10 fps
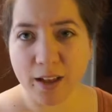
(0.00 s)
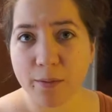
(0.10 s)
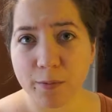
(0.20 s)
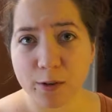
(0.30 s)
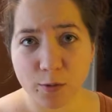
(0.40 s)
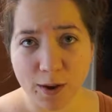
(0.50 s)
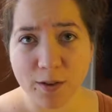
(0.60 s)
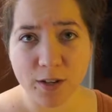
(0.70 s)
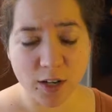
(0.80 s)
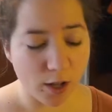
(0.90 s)
it was
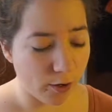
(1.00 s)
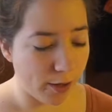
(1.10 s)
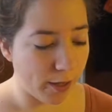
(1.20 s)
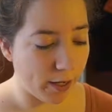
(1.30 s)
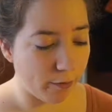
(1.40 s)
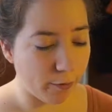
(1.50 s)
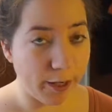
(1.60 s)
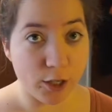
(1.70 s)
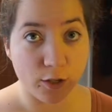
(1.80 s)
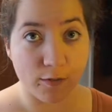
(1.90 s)
around $1 I think for
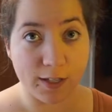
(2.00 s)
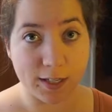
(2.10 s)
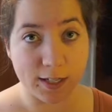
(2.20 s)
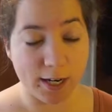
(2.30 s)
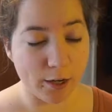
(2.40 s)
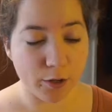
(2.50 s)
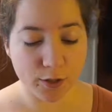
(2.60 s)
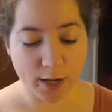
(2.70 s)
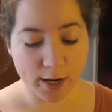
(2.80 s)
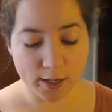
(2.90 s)
each of these
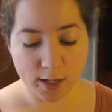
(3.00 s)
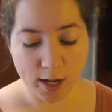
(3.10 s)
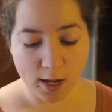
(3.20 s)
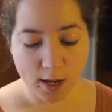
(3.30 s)
containers, and